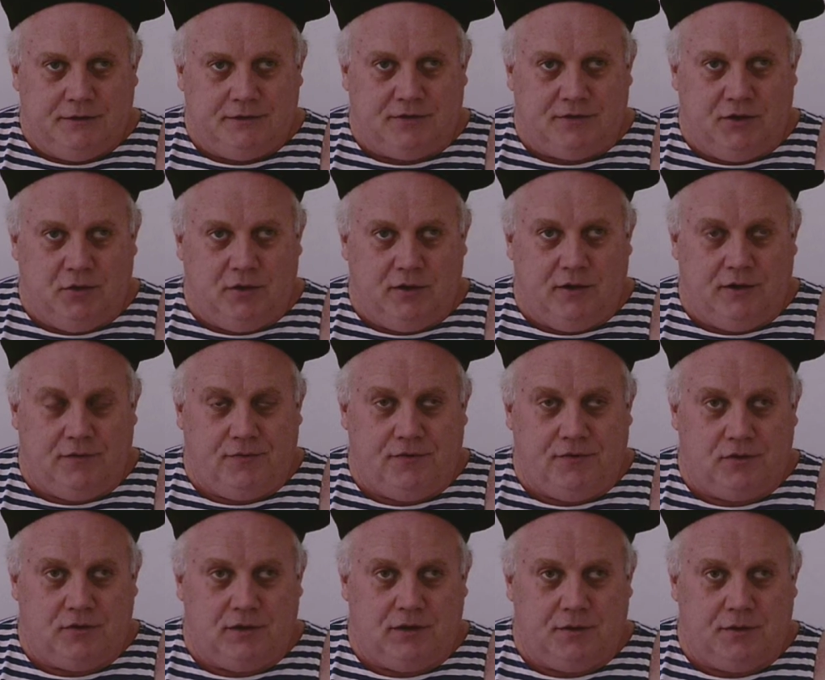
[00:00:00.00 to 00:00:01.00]
So if
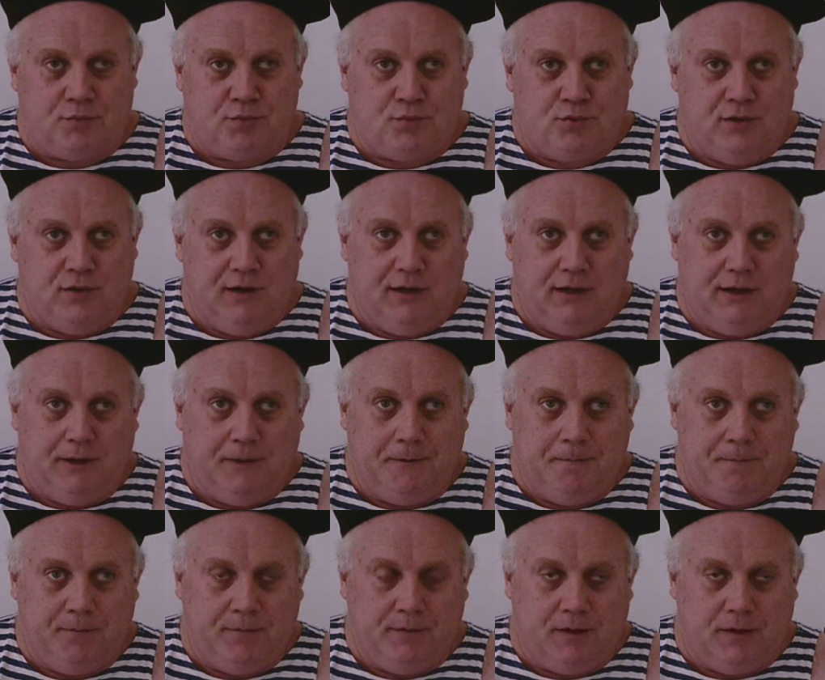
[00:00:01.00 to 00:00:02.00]
you're going to bring
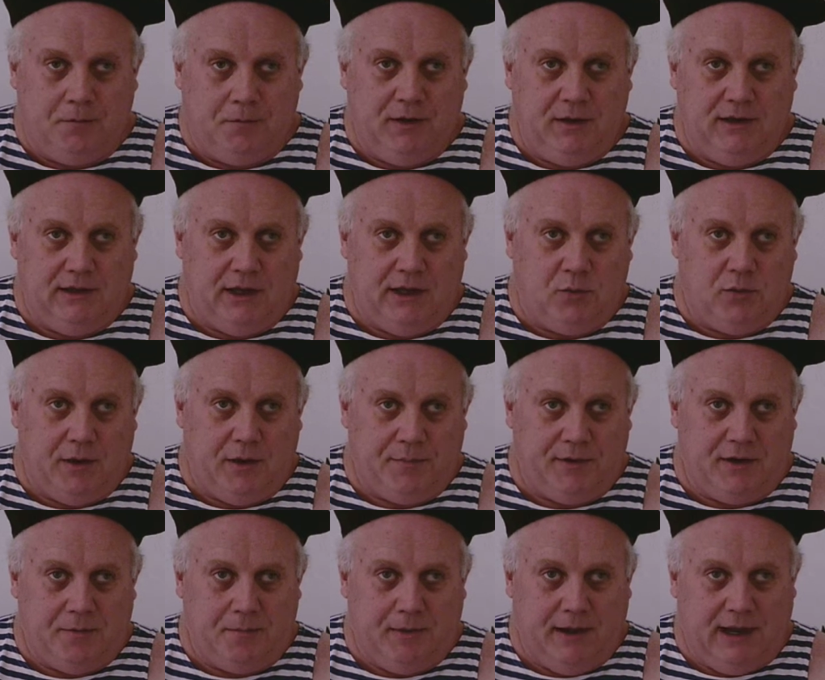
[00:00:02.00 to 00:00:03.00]
a melee
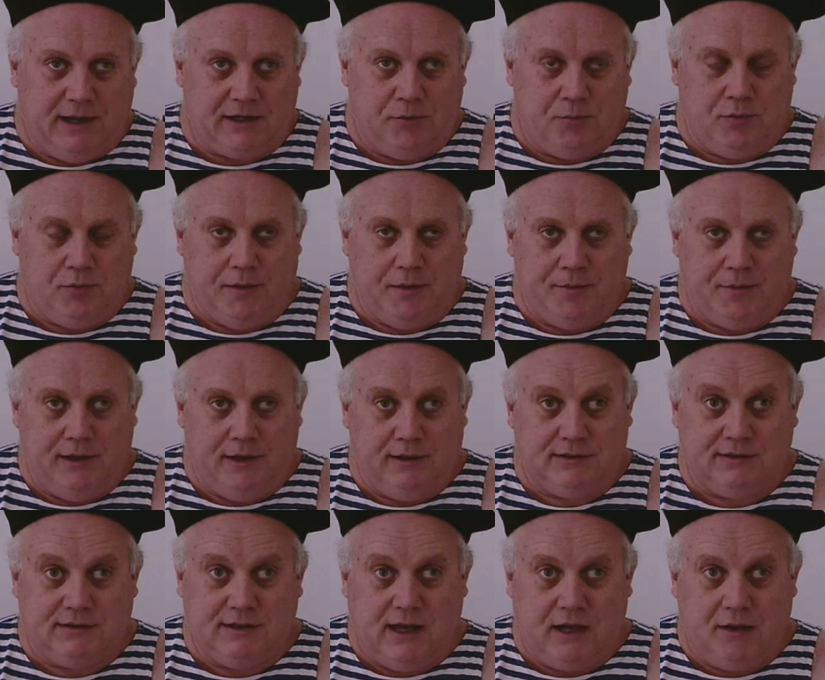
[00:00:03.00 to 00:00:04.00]
weapon, a backup weapon,
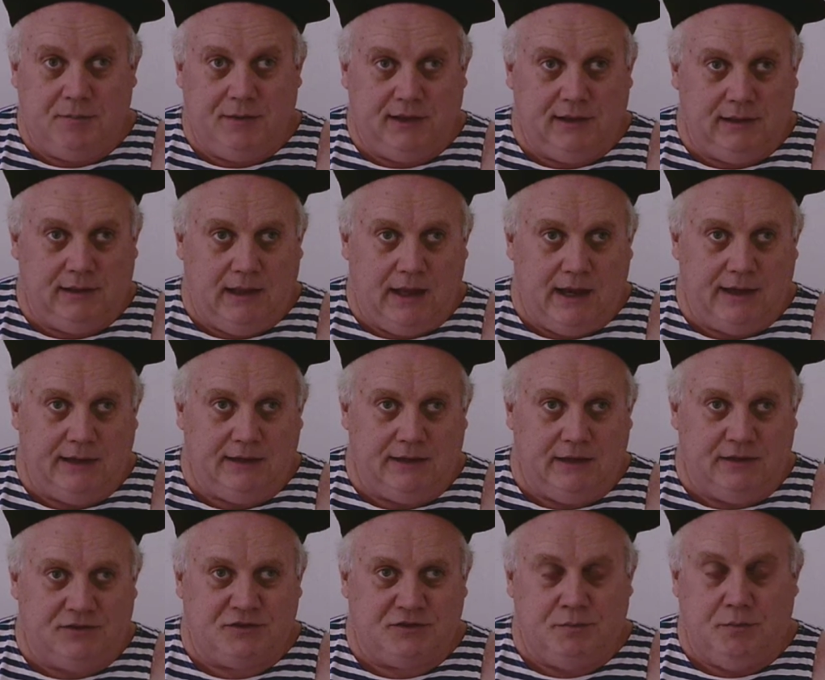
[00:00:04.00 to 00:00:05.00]
it's got to be light
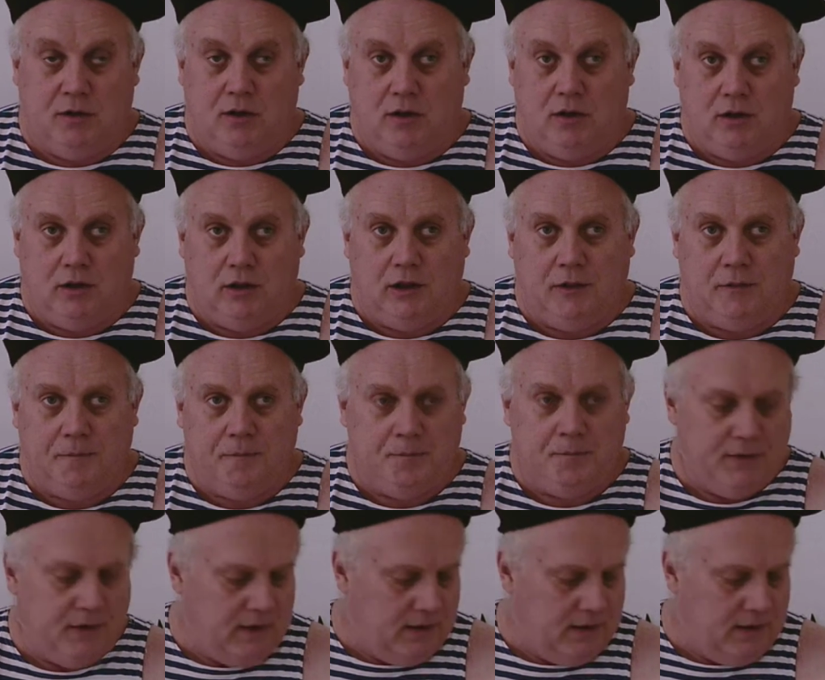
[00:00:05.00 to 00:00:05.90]
and small.